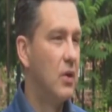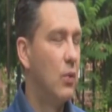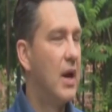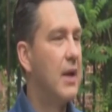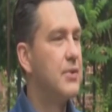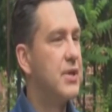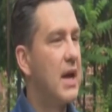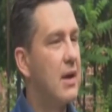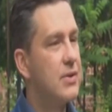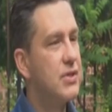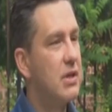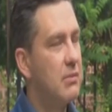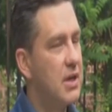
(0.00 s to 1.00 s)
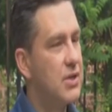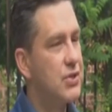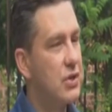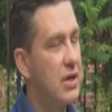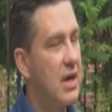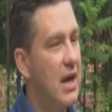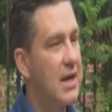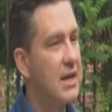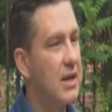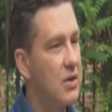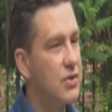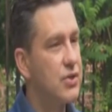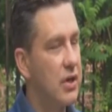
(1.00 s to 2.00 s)
When I was housing minister 9
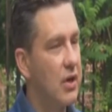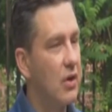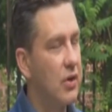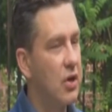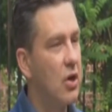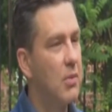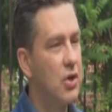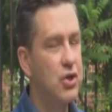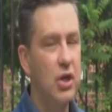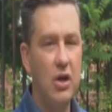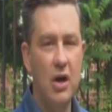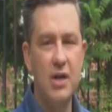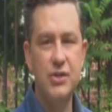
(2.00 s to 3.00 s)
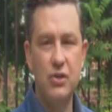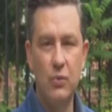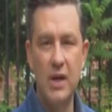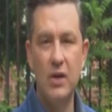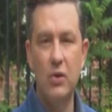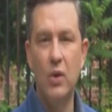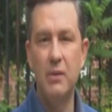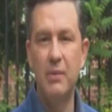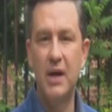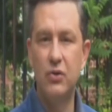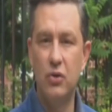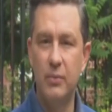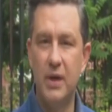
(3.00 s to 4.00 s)
years ago, you know how much it cost to rent a one
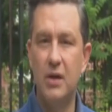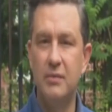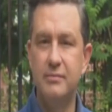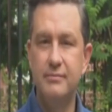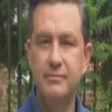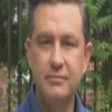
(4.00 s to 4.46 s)
bedroom here?